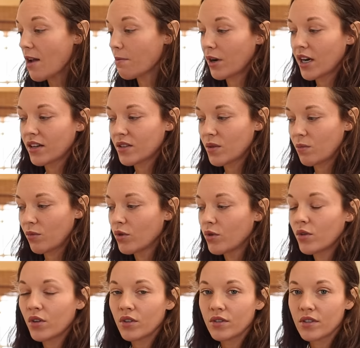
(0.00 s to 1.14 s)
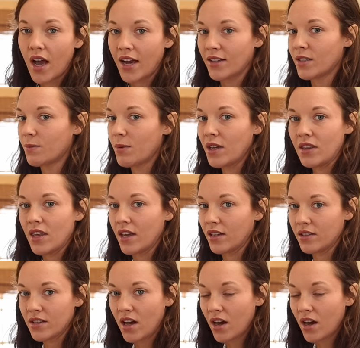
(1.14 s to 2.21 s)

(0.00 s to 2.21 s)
I break some rules, I speed things